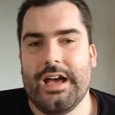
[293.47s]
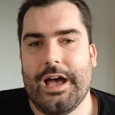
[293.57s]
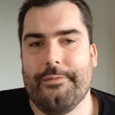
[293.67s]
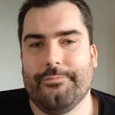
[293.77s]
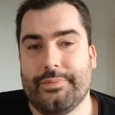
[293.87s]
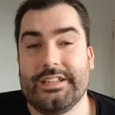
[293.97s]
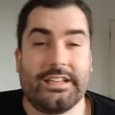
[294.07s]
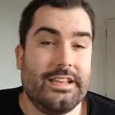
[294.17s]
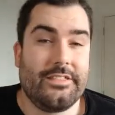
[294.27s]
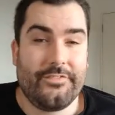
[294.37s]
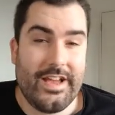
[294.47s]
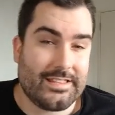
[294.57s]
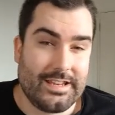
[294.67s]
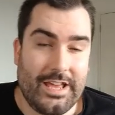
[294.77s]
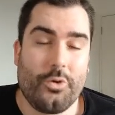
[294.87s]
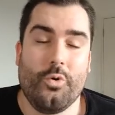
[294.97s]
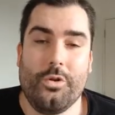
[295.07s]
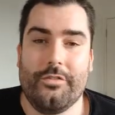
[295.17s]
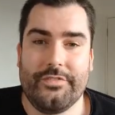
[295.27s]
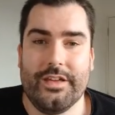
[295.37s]
particularly the fact that like
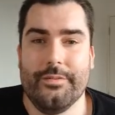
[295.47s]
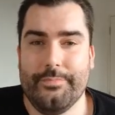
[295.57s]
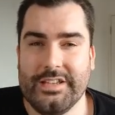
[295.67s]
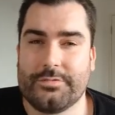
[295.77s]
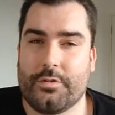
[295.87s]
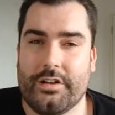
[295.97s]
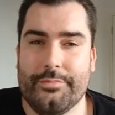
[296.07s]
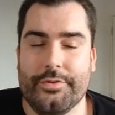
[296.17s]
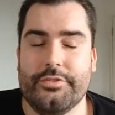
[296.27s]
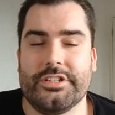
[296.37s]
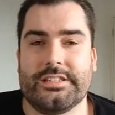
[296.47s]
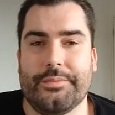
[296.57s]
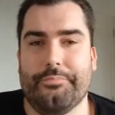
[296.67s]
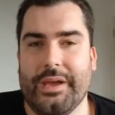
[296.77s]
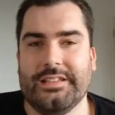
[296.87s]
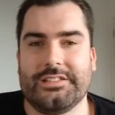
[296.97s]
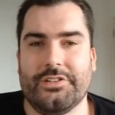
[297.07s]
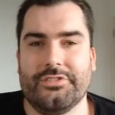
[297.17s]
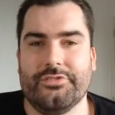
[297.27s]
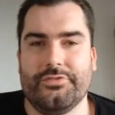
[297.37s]
all of the Beast Warrior Bujins are based
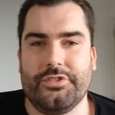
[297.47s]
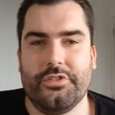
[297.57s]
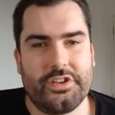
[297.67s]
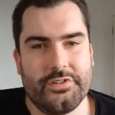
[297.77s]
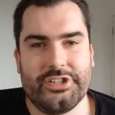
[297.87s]
on Yu-Gi-Oh!